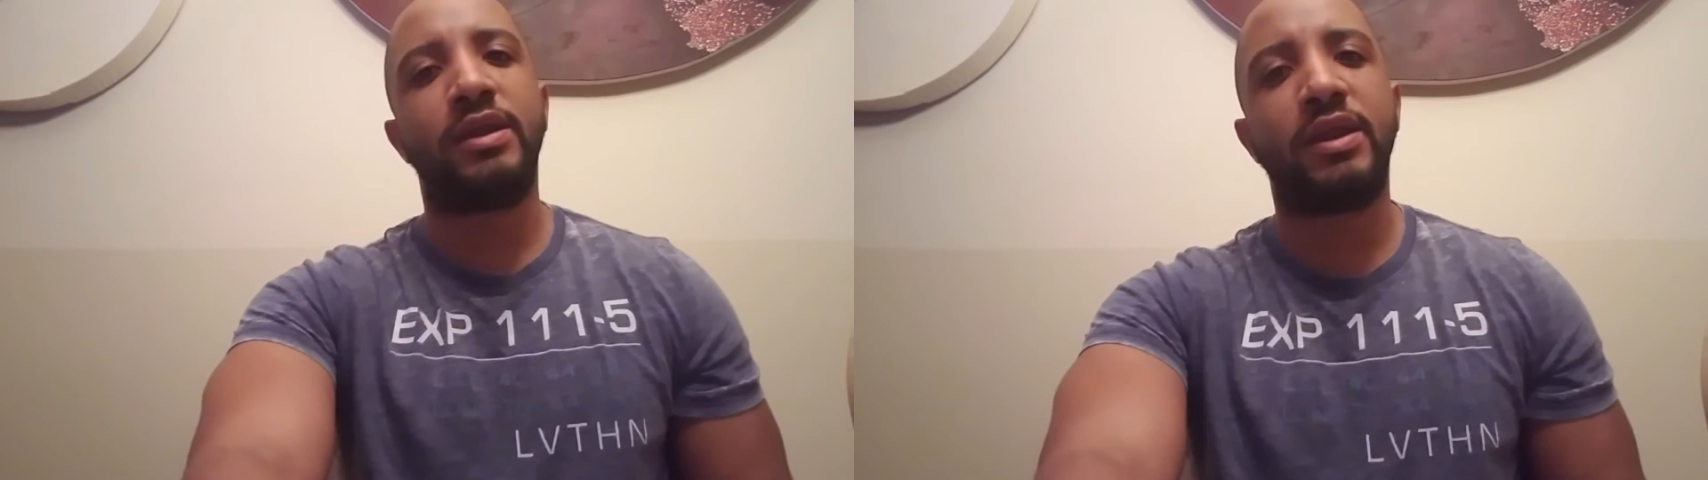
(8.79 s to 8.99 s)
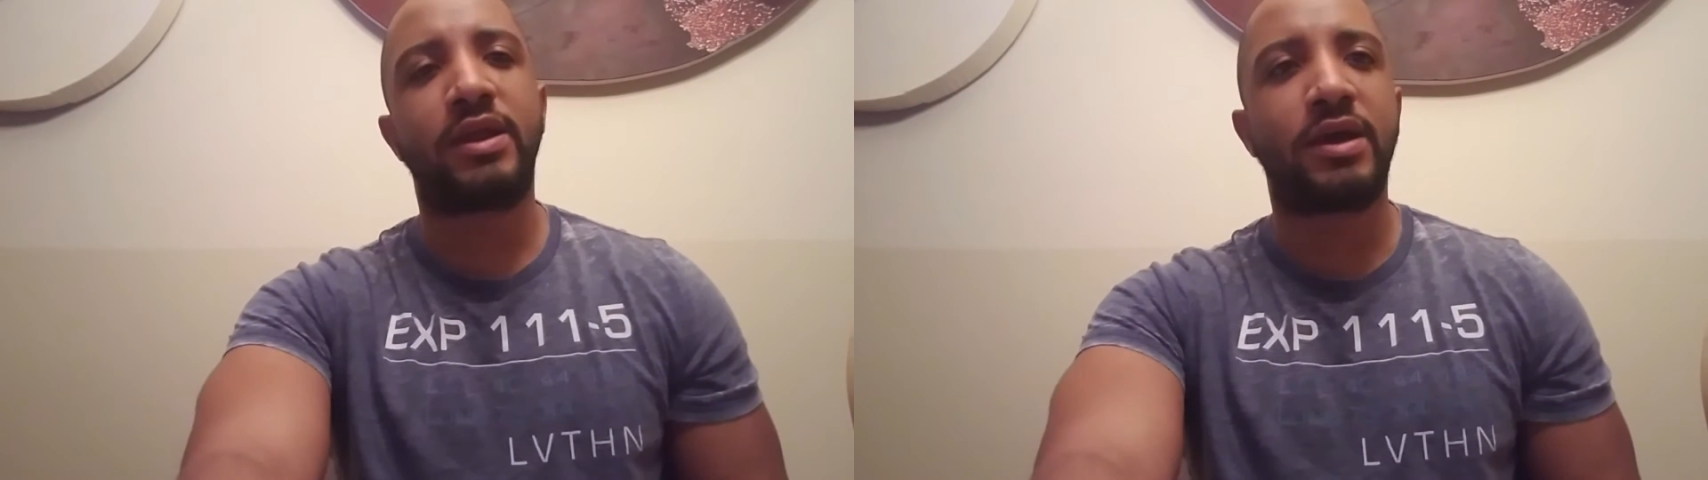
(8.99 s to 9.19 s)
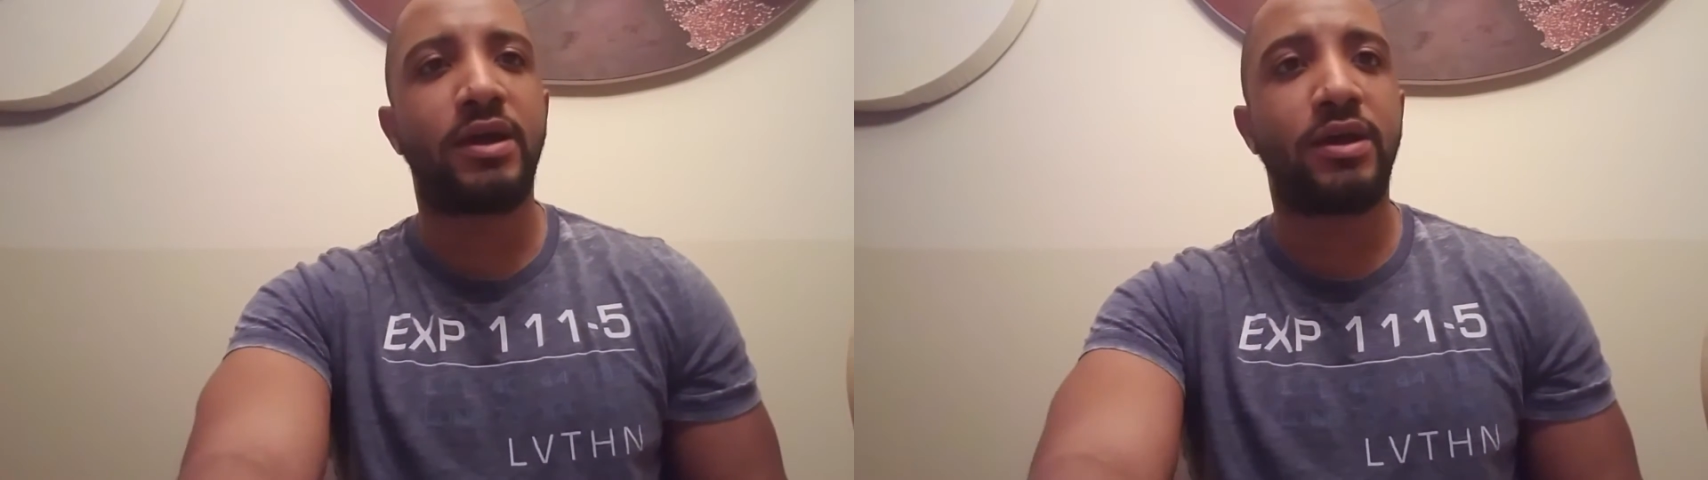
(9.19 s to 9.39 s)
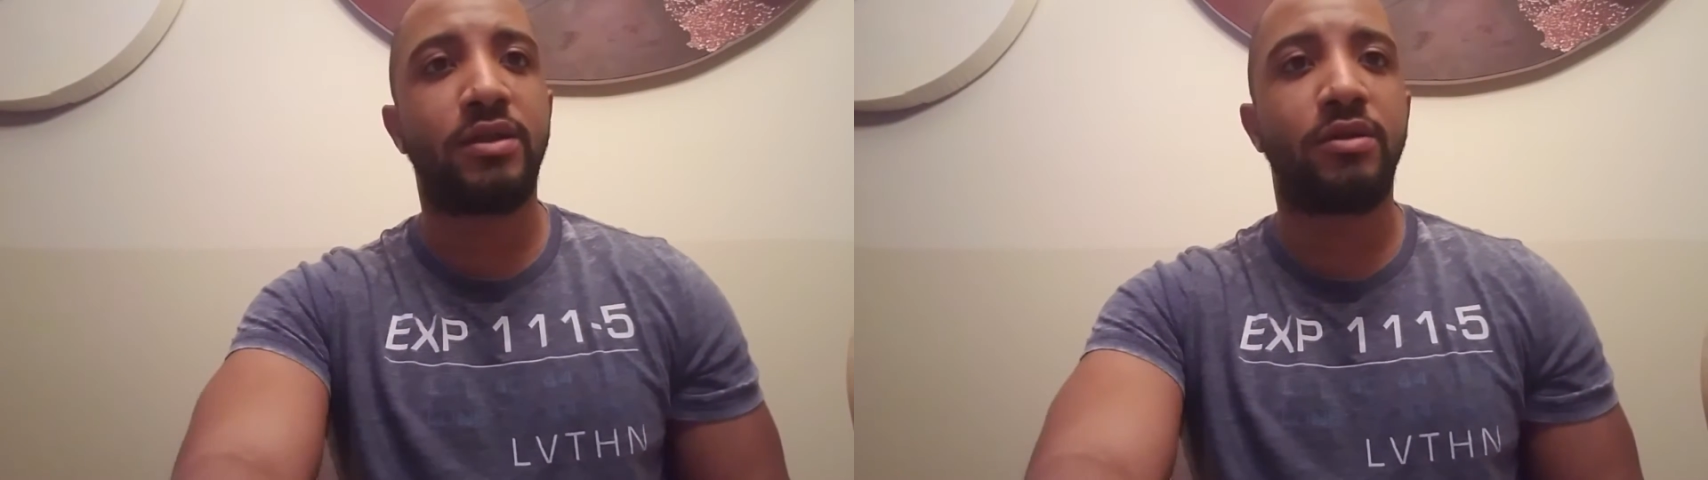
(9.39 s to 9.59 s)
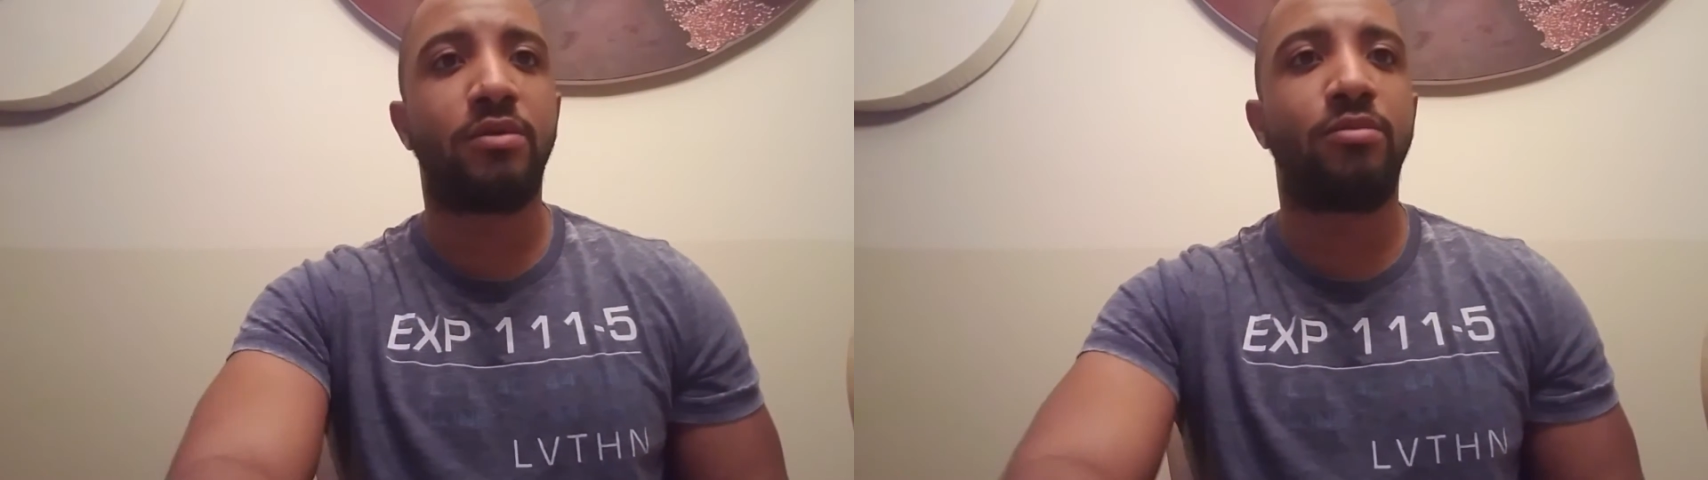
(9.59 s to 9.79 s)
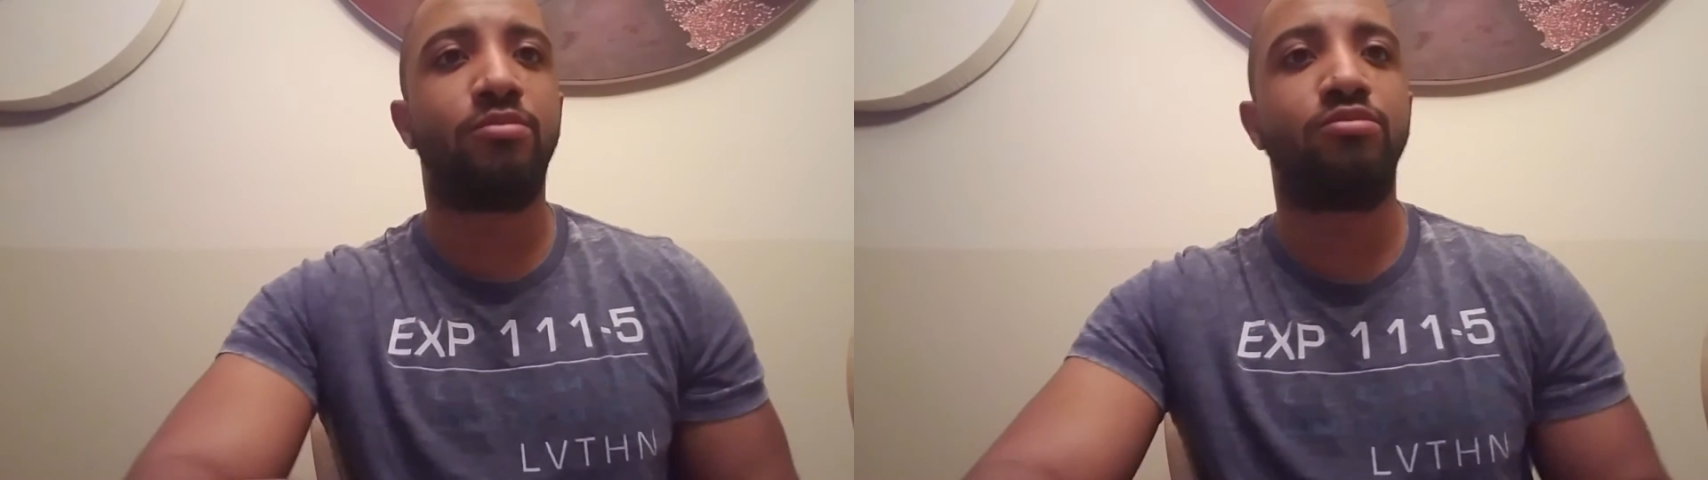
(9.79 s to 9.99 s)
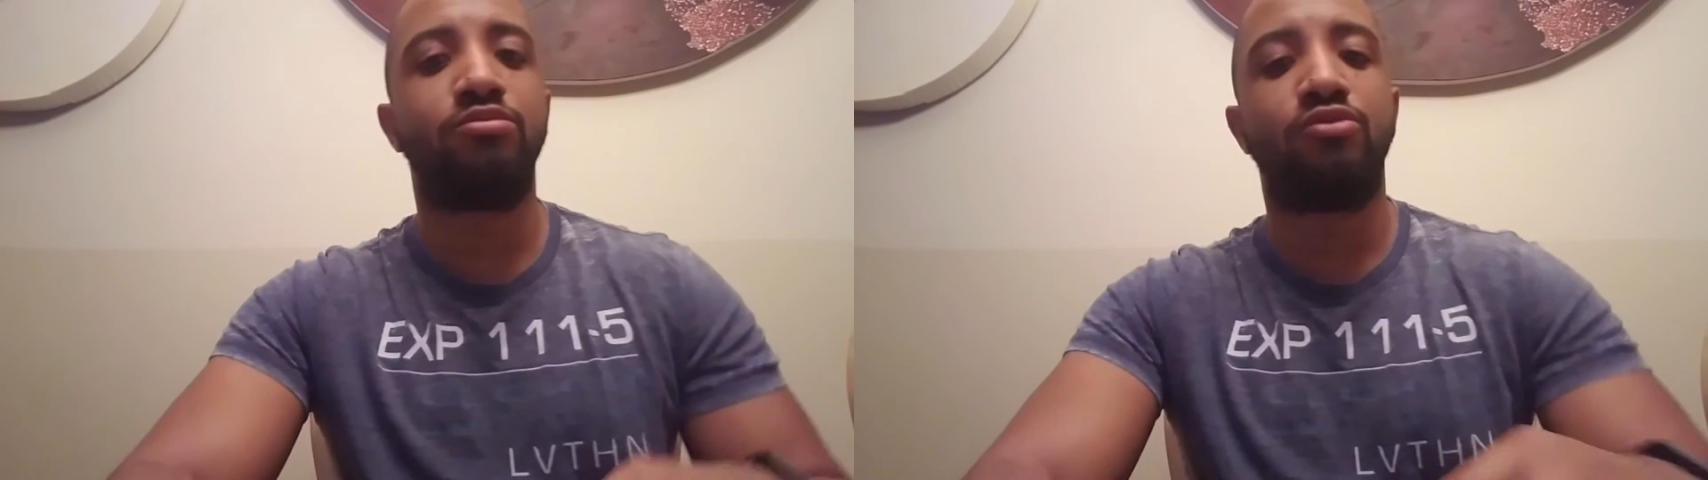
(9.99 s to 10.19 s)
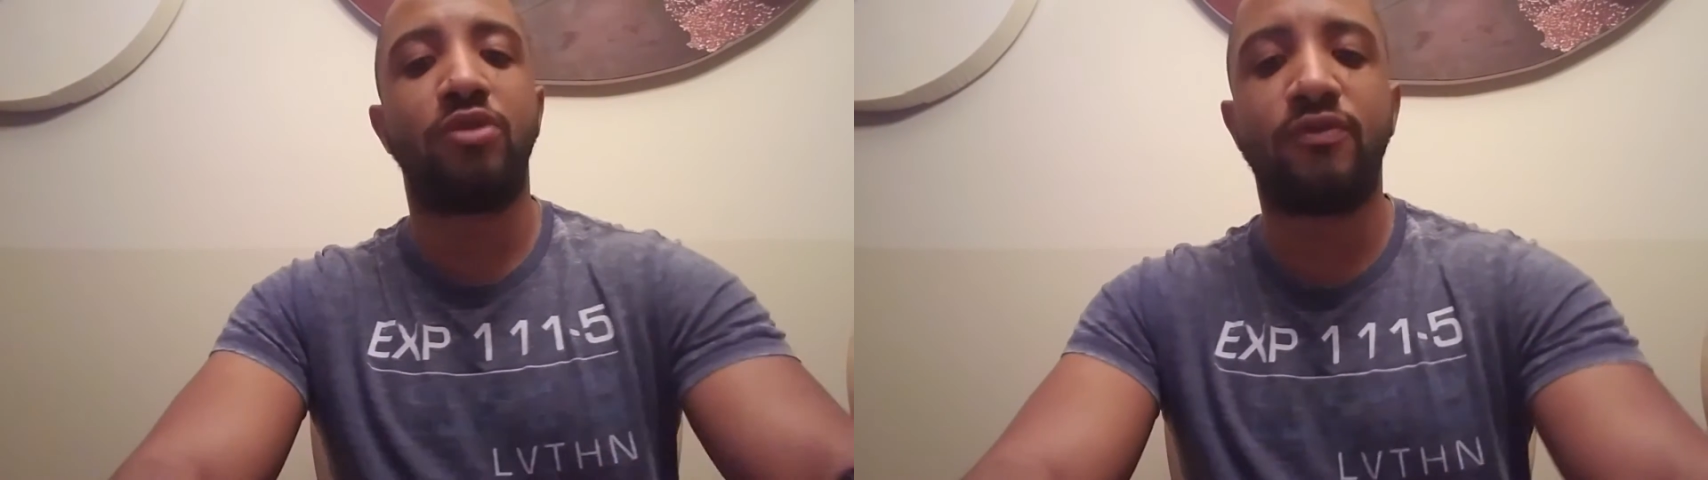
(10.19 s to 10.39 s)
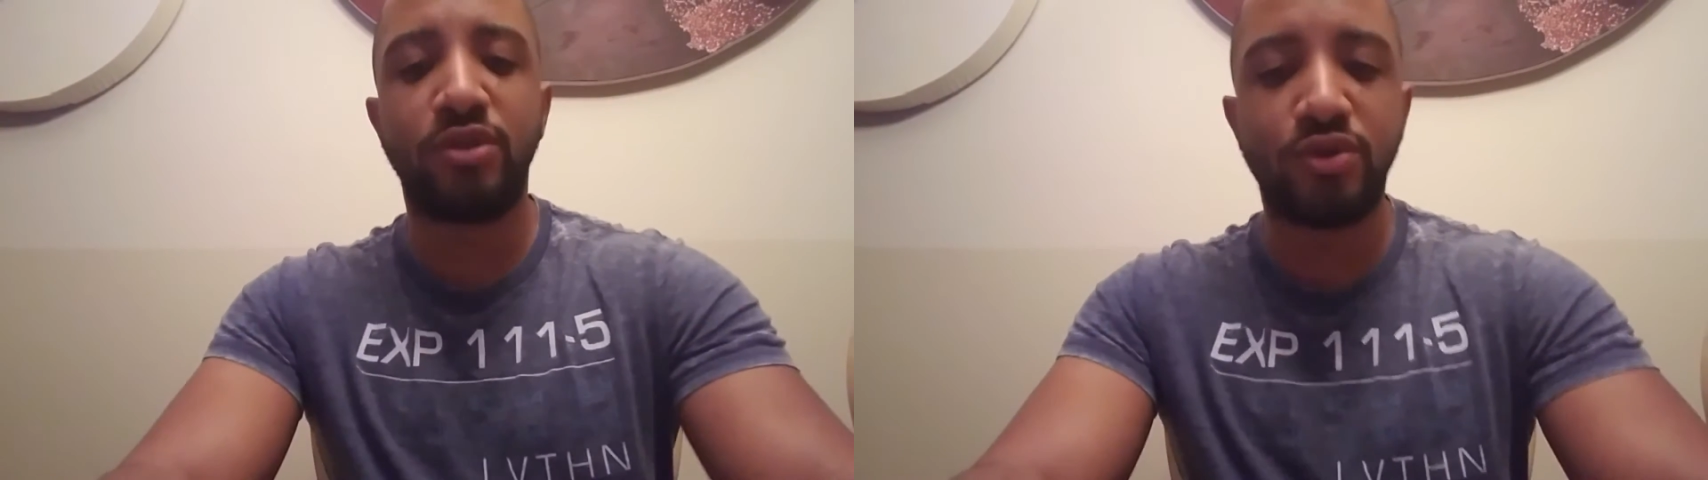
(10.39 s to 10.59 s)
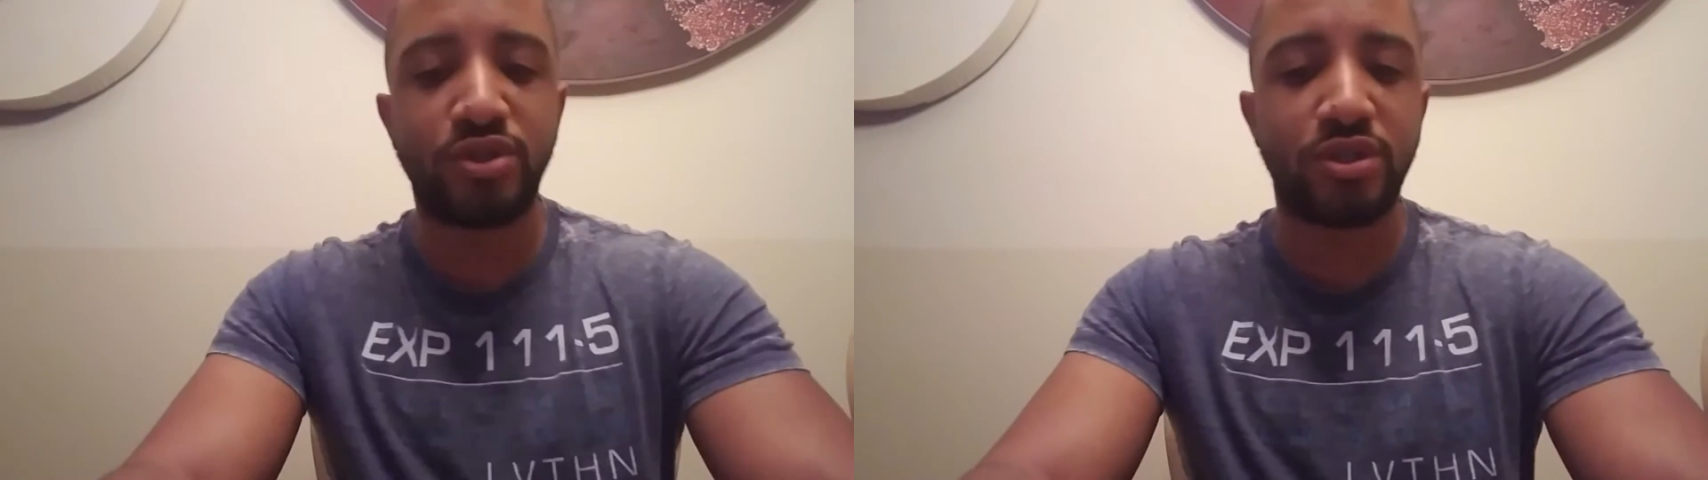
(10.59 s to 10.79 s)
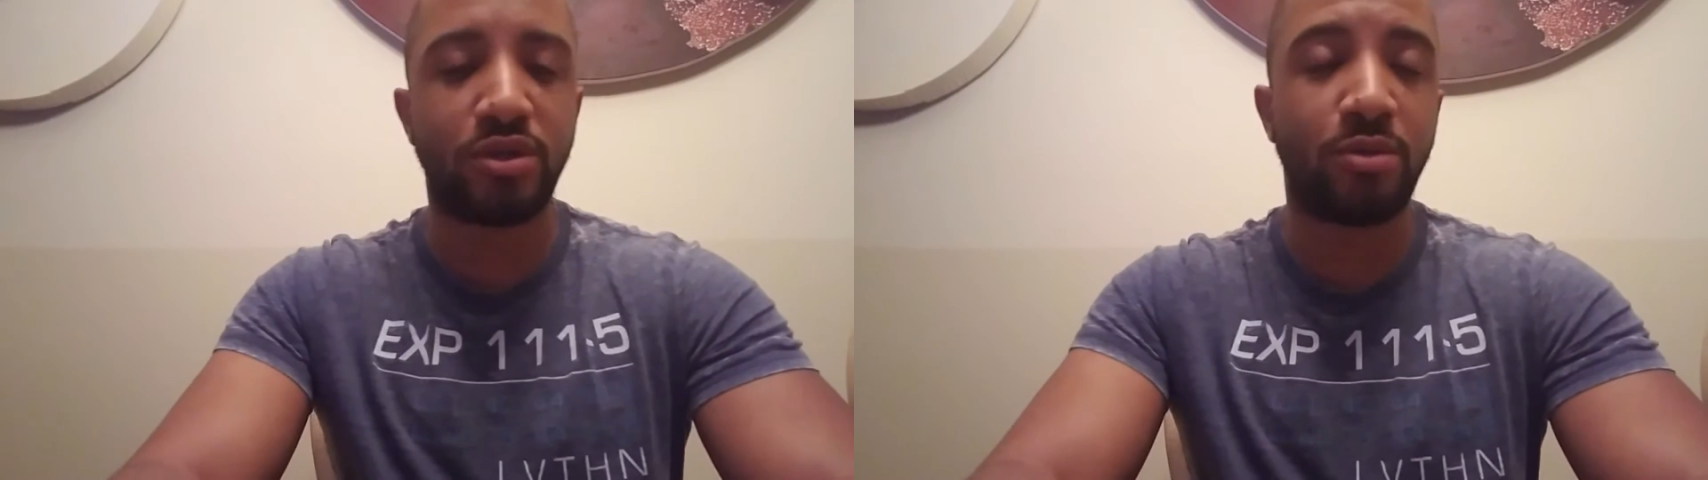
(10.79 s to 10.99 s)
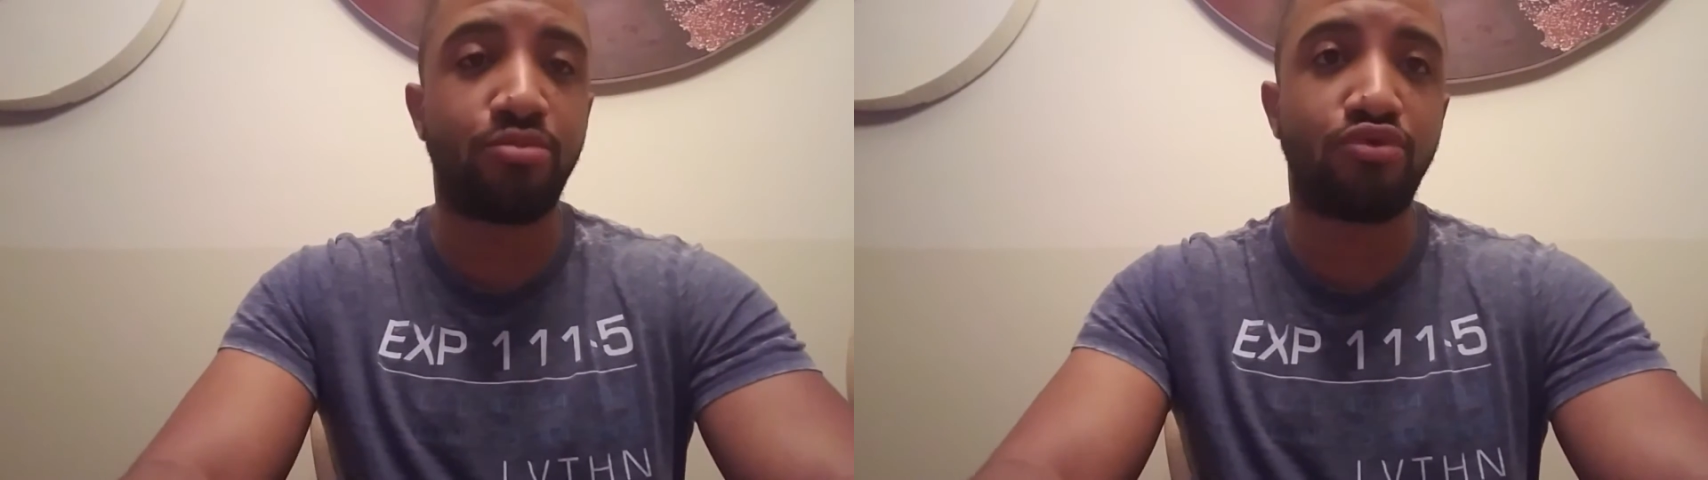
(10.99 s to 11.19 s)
Nacon Revolution